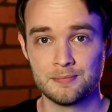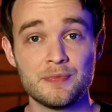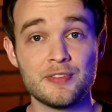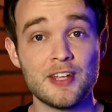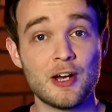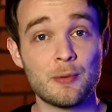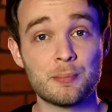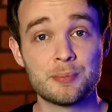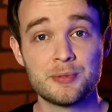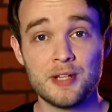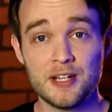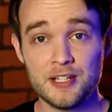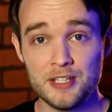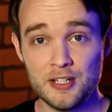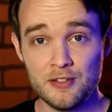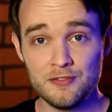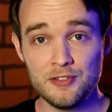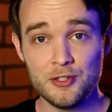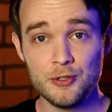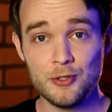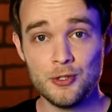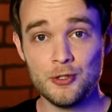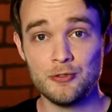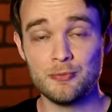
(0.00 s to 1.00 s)
Now, plenty
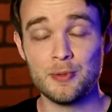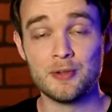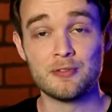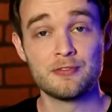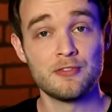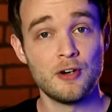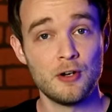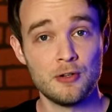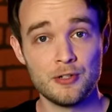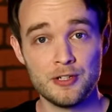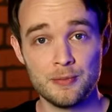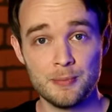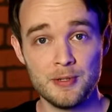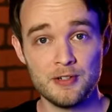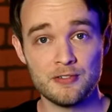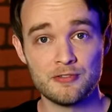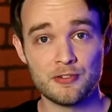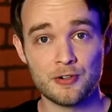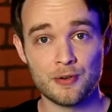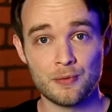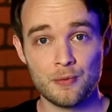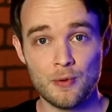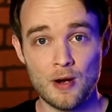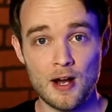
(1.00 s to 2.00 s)
of you who've been following me
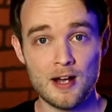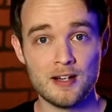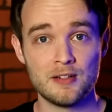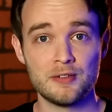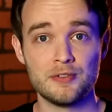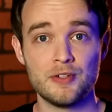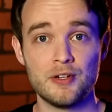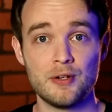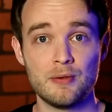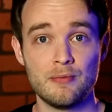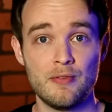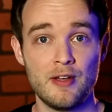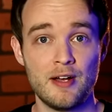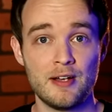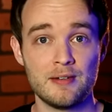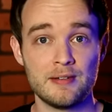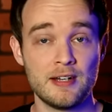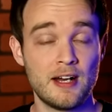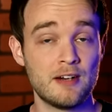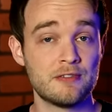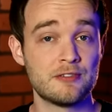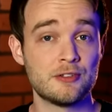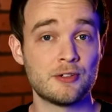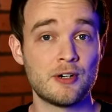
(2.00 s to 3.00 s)
for a while know that
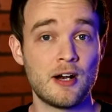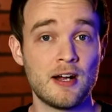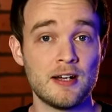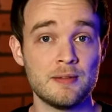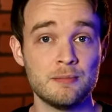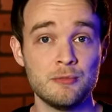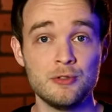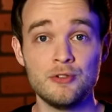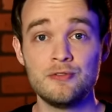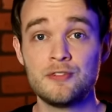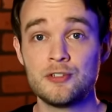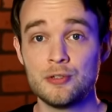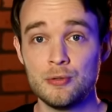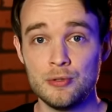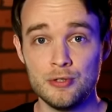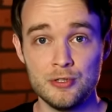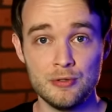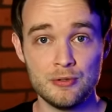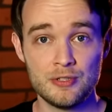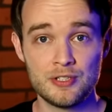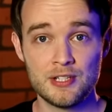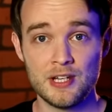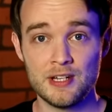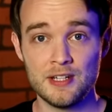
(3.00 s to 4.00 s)
after I moved to a
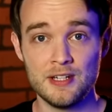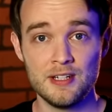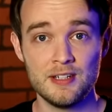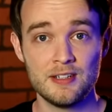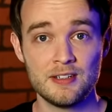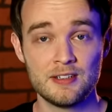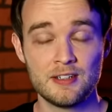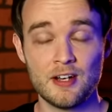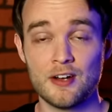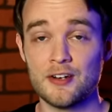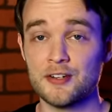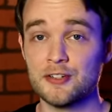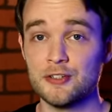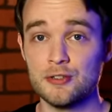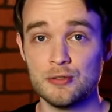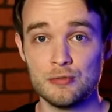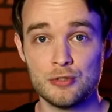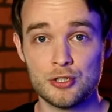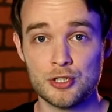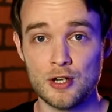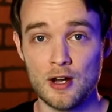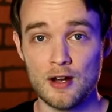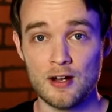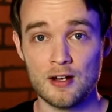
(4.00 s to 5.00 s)
new city, got a new
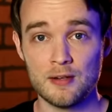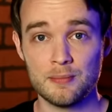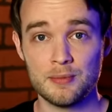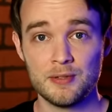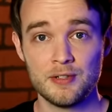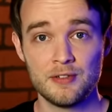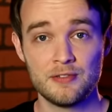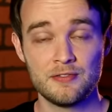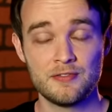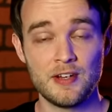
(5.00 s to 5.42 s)
job,